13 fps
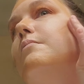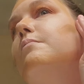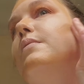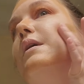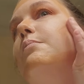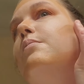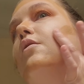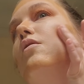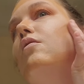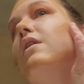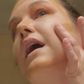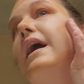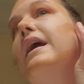
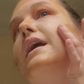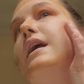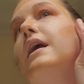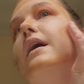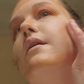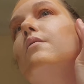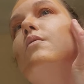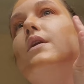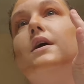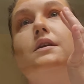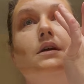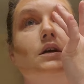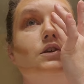people like it when
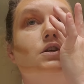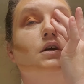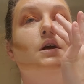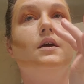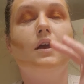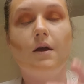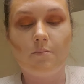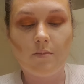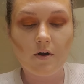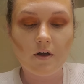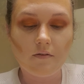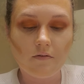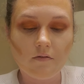I teach it,
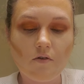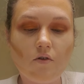but